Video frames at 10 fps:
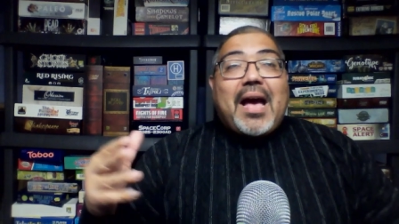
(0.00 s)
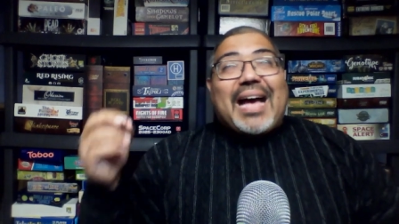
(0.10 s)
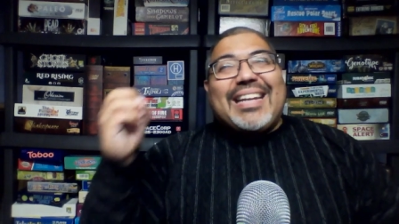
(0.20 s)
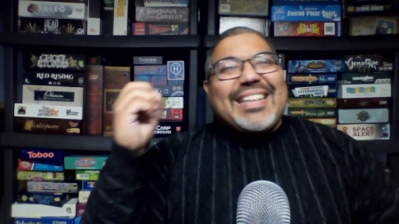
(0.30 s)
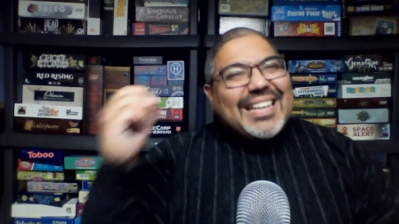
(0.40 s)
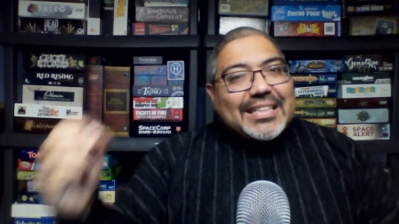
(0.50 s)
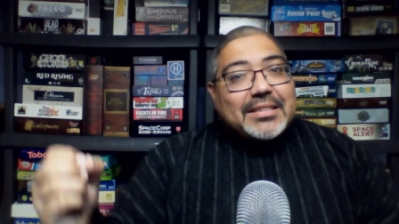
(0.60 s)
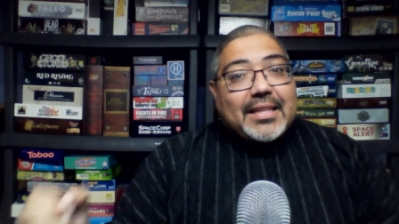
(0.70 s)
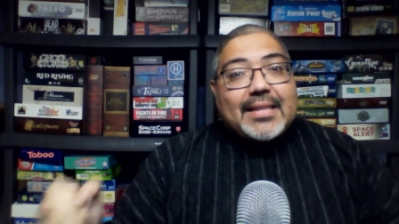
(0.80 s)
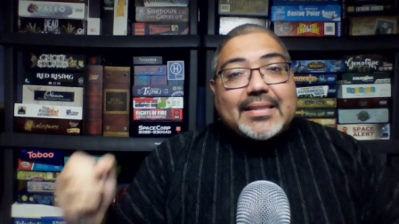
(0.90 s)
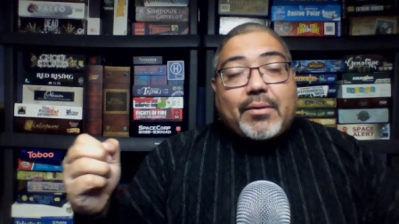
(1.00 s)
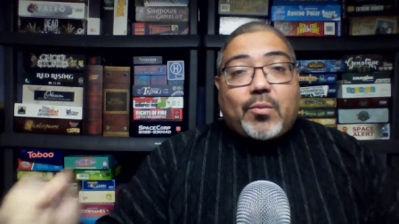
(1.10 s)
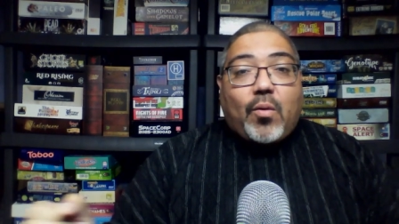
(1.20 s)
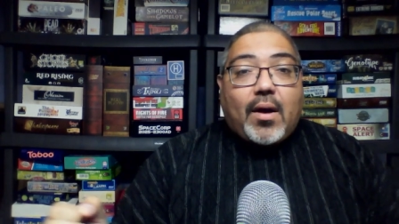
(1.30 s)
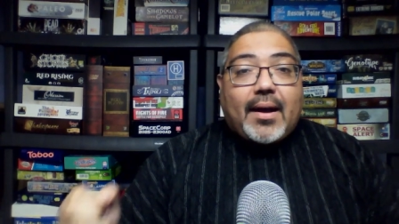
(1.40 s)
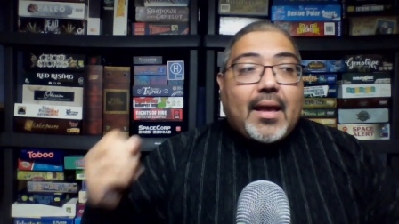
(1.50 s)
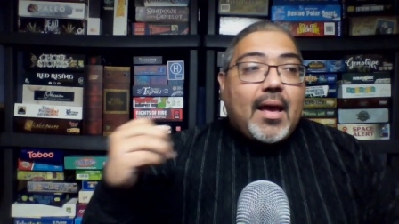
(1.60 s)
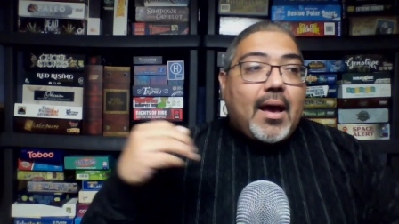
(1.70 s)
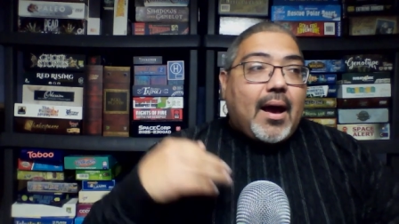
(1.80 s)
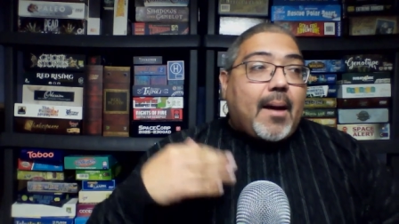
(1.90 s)
Not as clean as I would want,
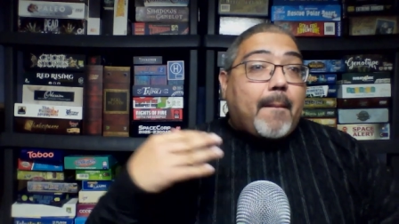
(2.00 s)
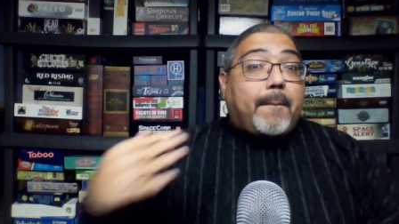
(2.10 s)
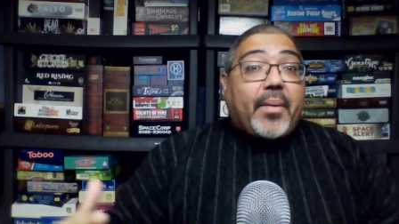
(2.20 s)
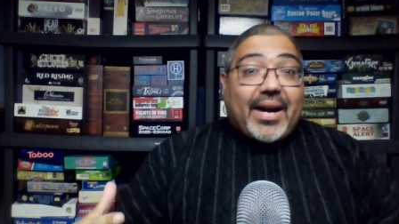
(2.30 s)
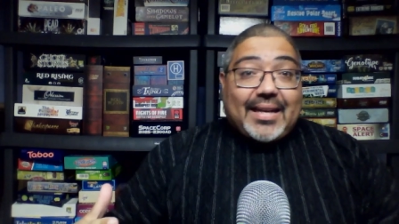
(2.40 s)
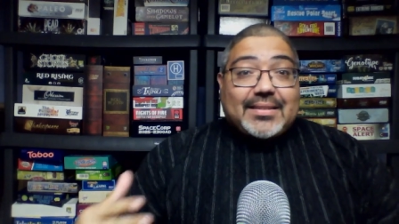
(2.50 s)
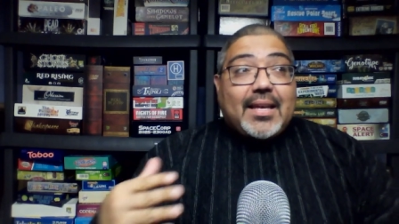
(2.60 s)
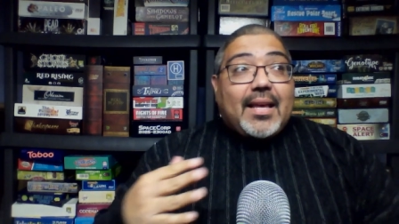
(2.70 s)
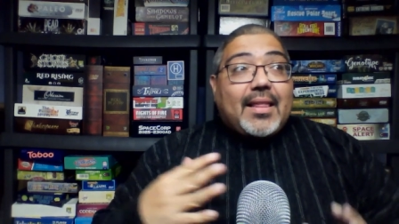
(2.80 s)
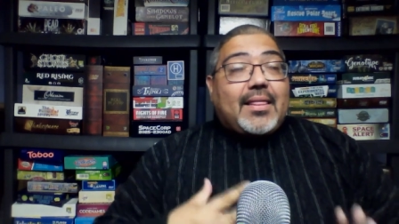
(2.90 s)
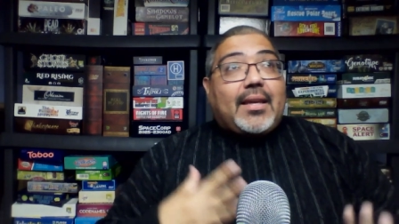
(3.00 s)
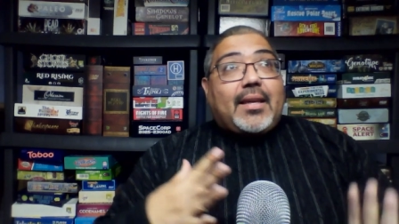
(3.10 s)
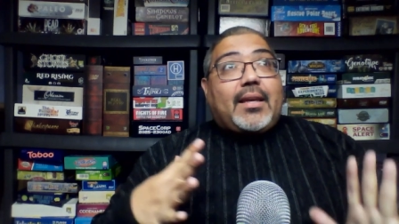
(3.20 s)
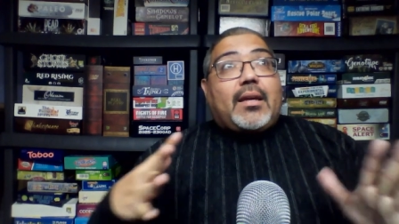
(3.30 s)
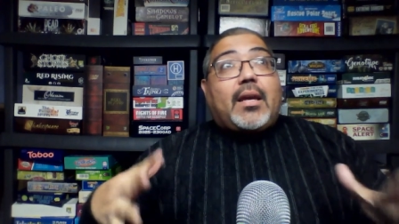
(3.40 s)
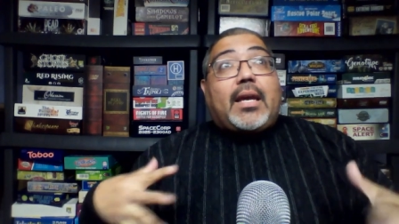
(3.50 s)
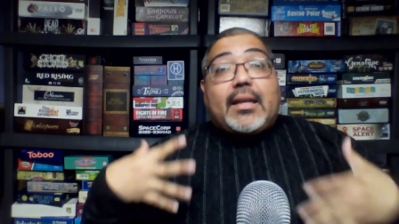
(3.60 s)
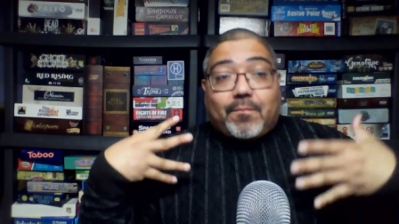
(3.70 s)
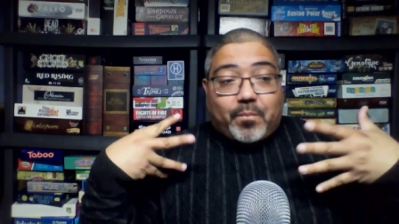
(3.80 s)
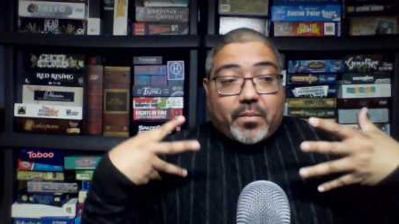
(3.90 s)
um, but the it